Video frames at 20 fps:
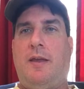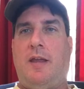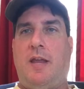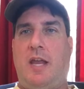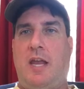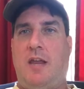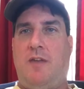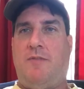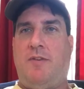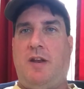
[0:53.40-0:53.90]

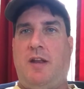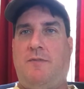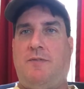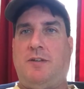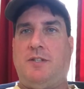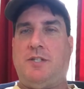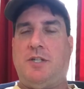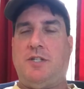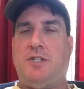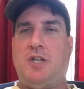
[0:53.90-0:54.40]
even if
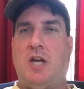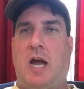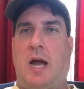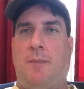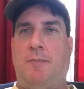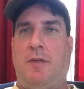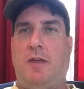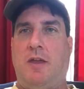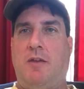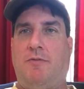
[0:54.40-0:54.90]
it's a
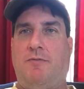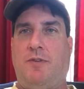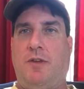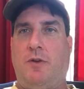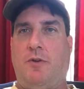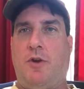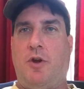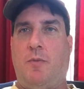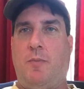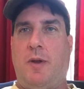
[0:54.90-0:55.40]
job that you
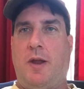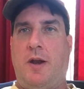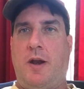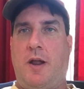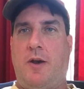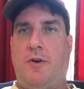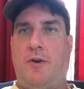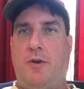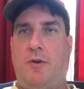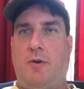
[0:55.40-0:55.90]
feel you're being
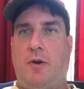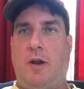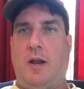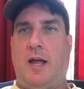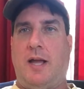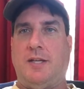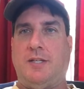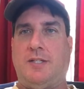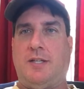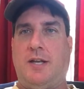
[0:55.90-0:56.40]

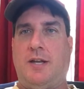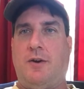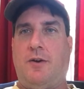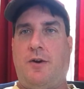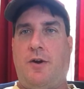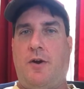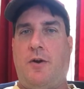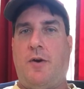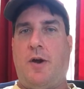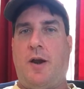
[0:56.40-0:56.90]
underutilized in
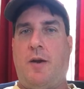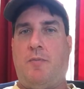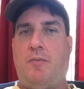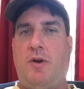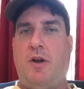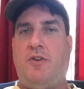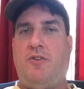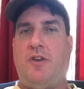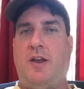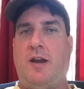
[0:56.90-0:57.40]
or you're
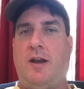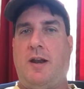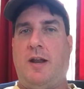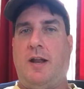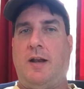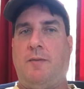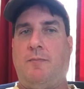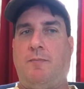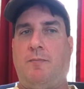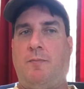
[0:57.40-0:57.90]
unappreciated
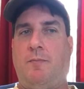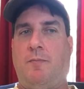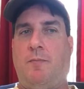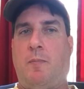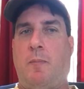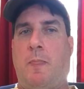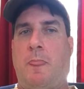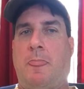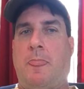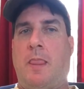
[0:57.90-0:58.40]
in.
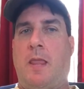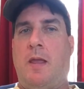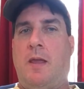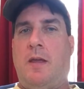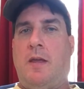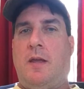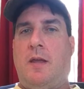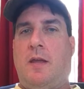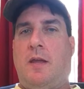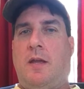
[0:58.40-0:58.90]

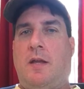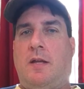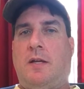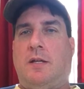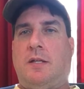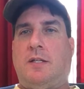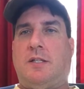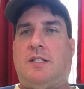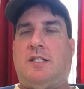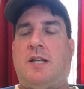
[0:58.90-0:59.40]

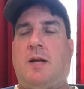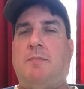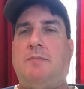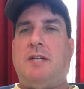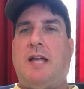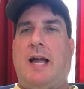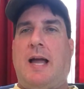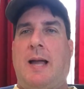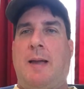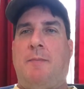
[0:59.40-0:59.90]

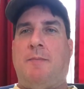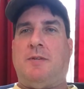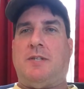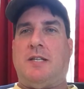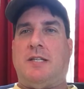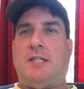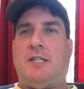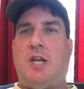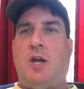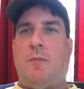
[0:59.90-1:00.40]
Sometimes,
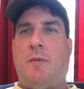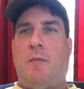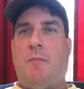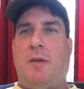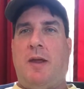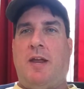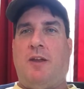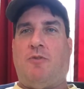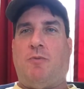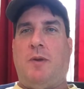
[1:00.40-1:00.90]
as human
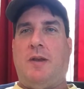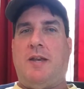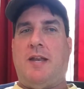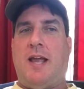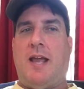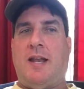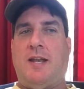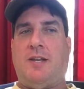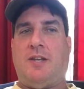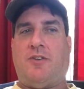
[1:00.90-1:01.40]
beings, we
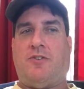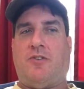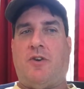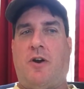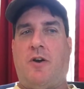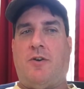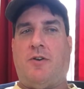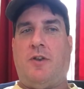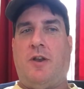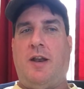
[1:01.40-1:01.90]
tend to
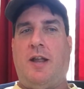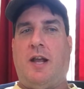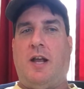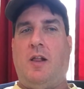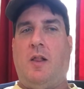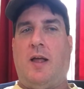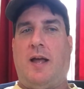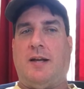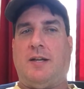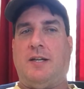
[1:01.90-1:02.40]
start to
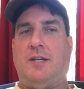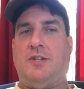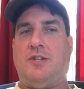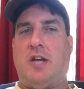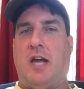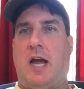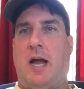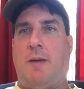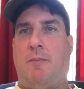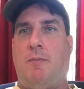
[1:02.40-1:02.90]
neglect a
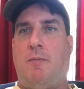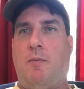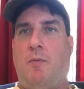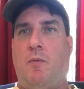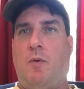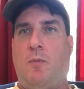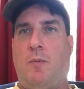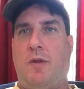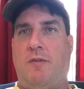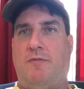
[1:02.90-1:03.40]
job
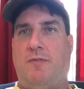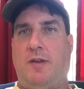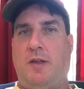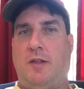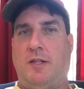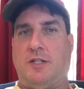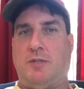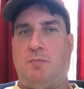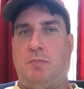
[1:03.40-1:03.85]
when we feel it's